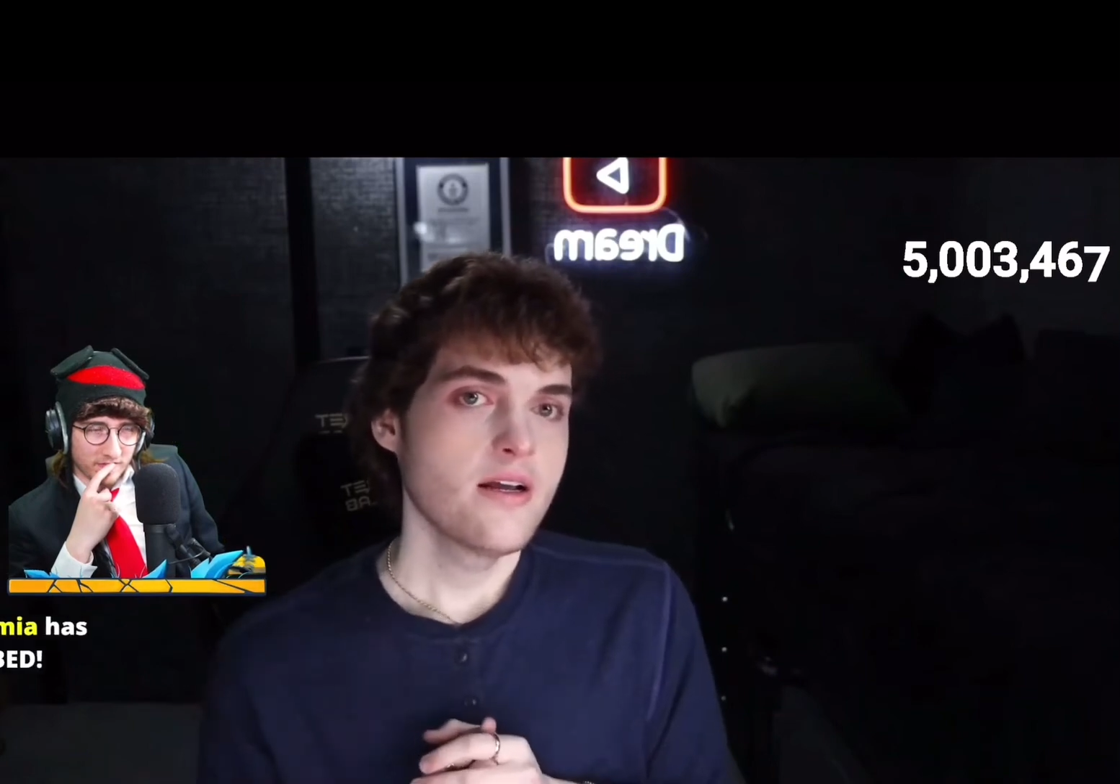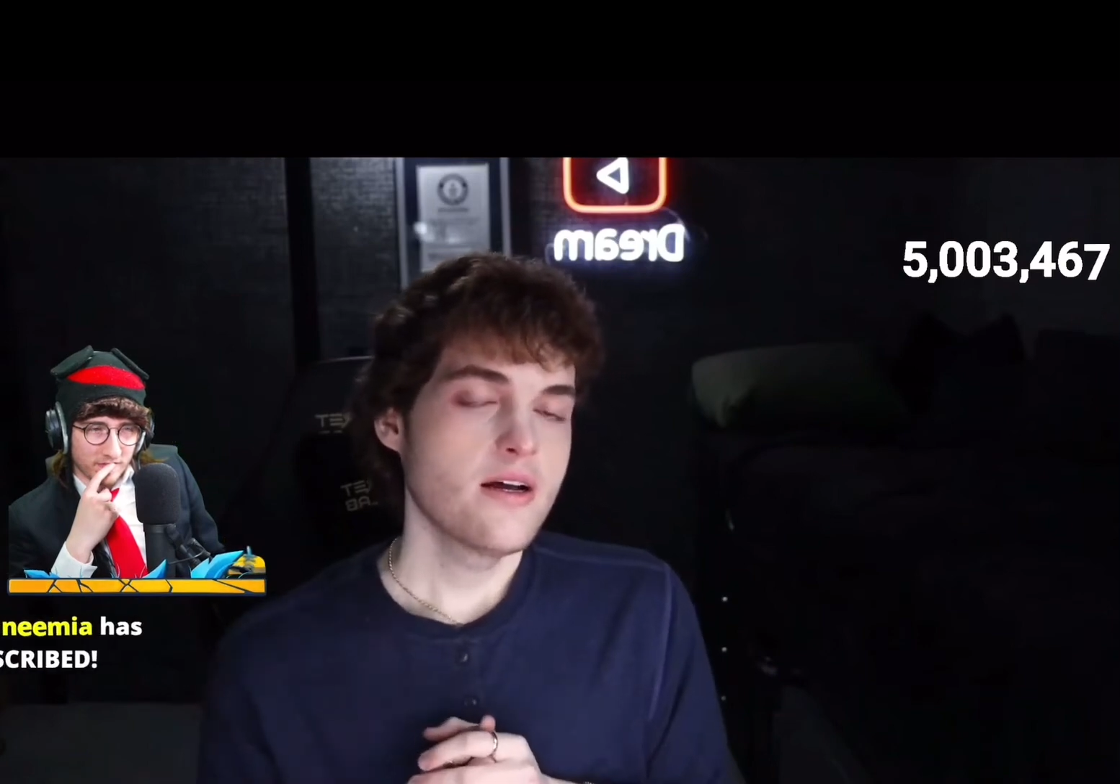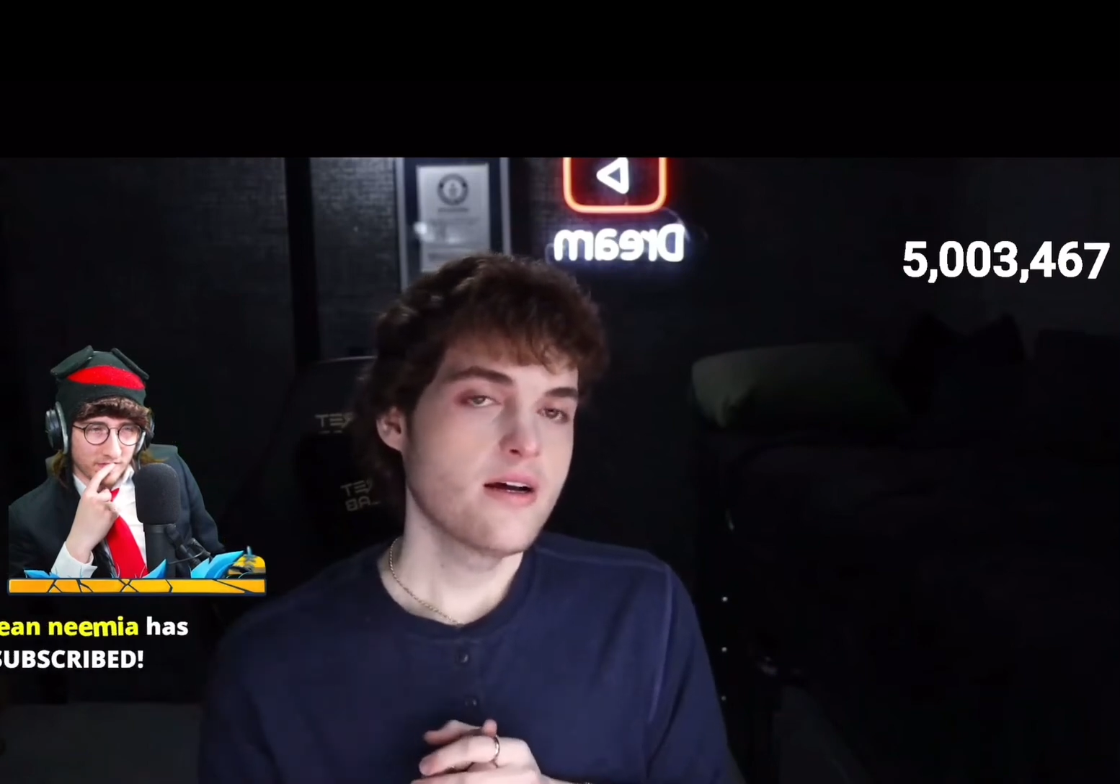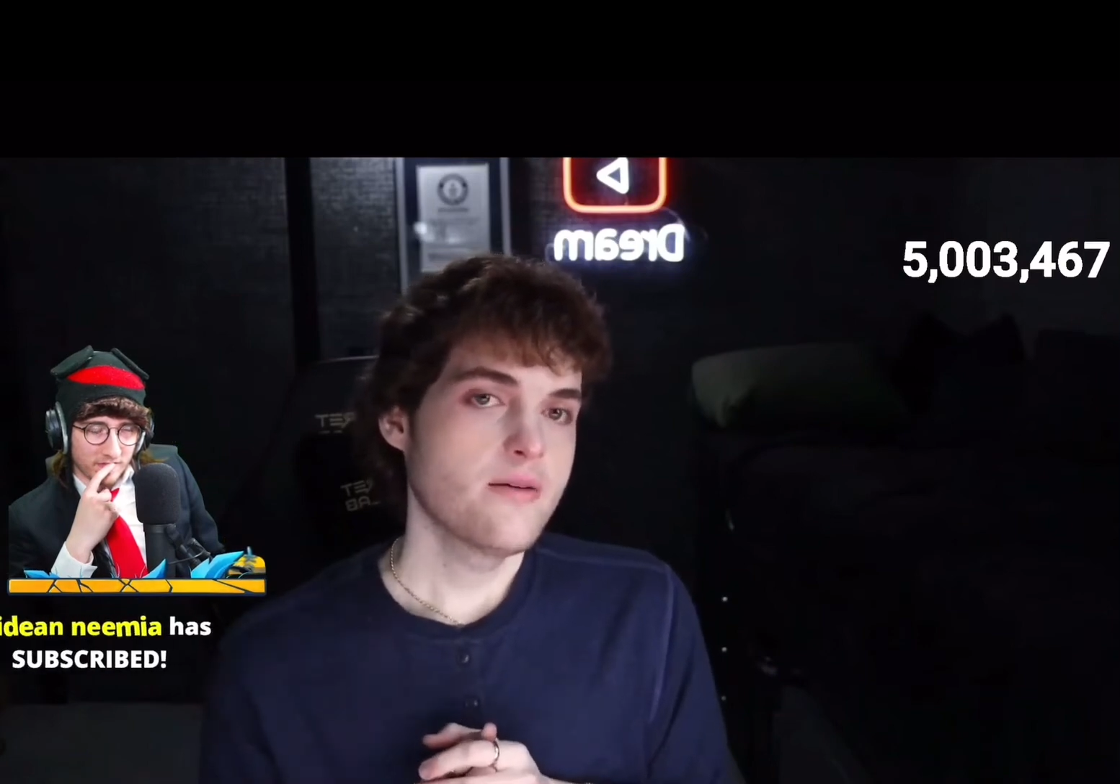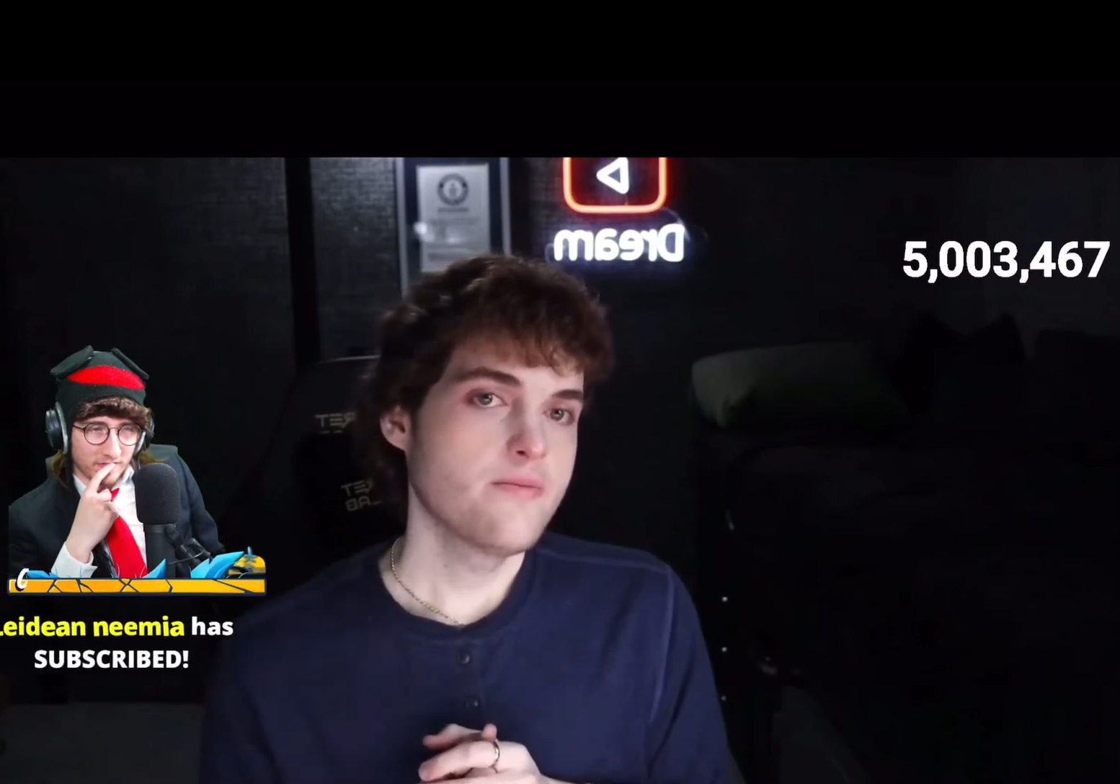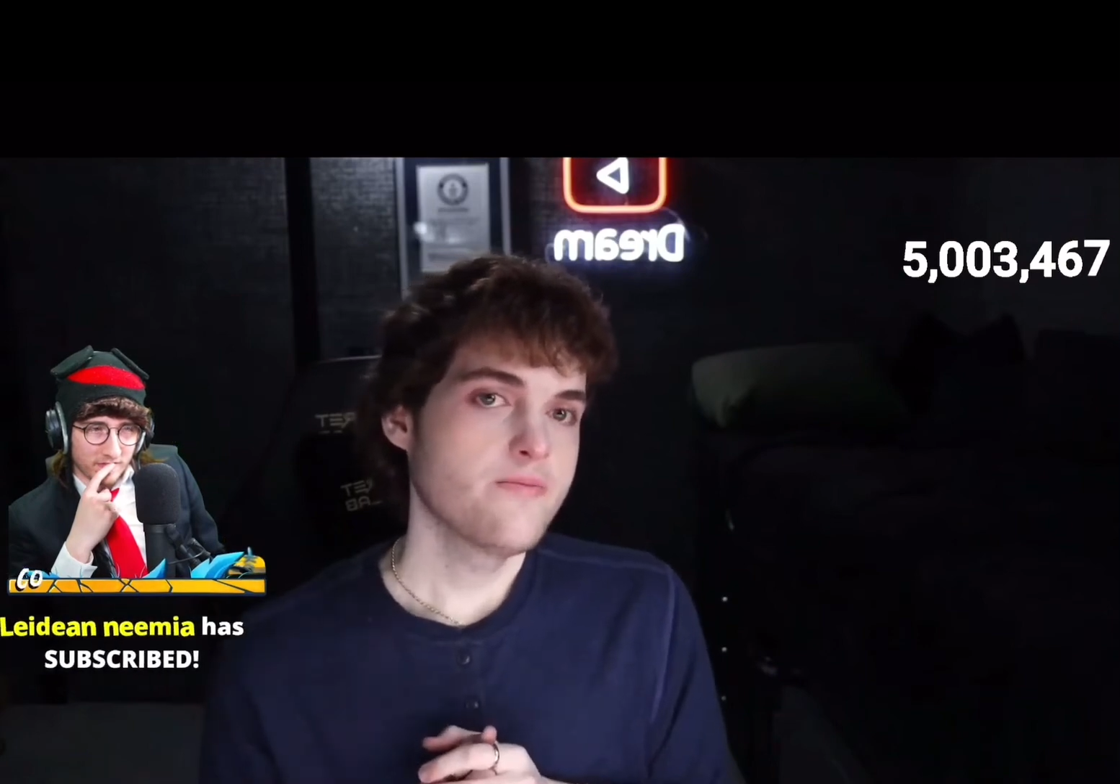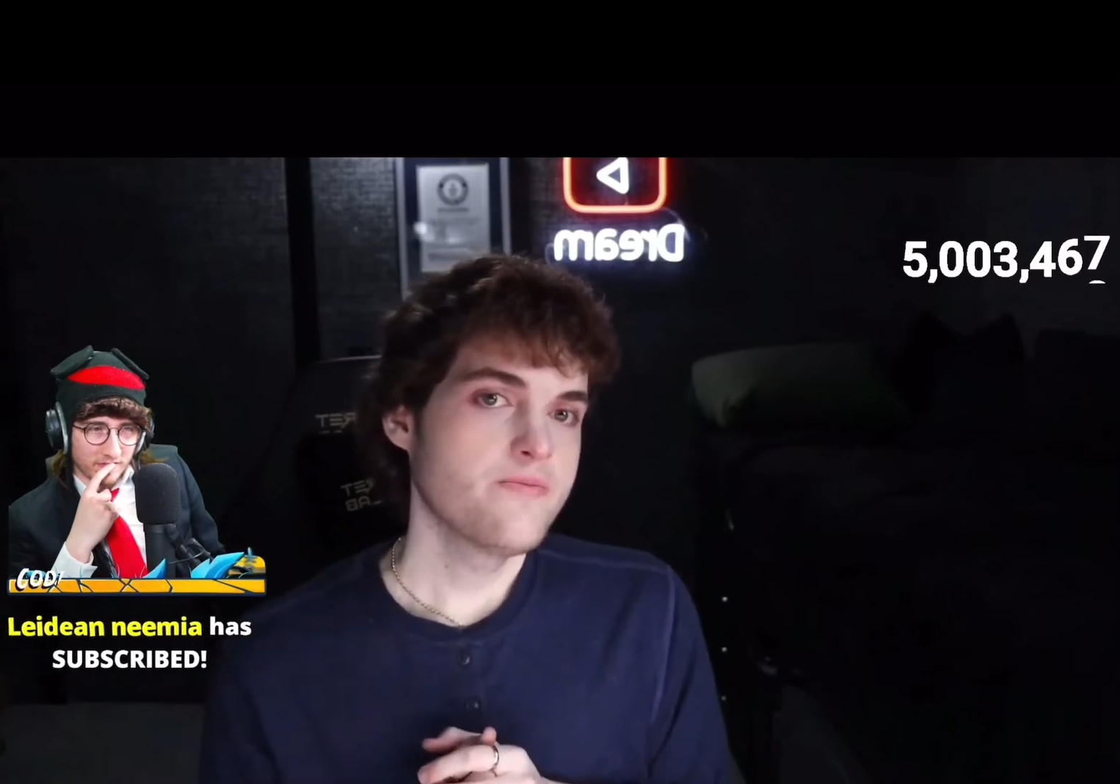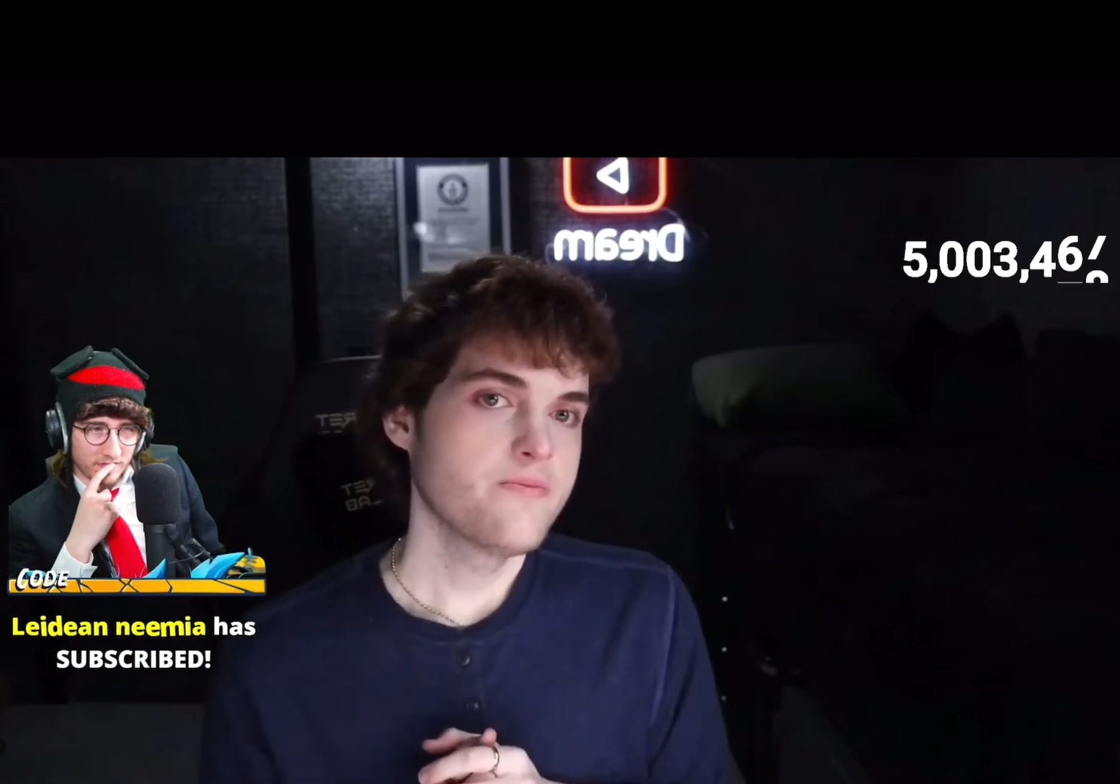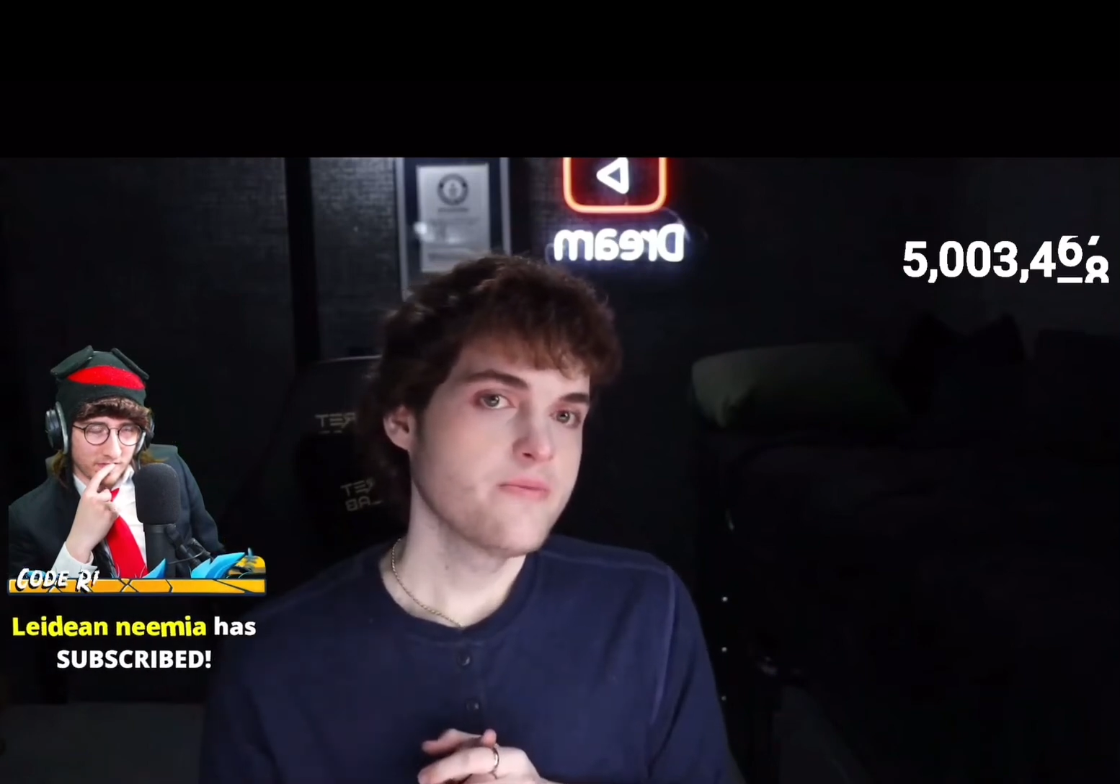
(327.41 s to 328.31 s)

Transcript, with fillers: um,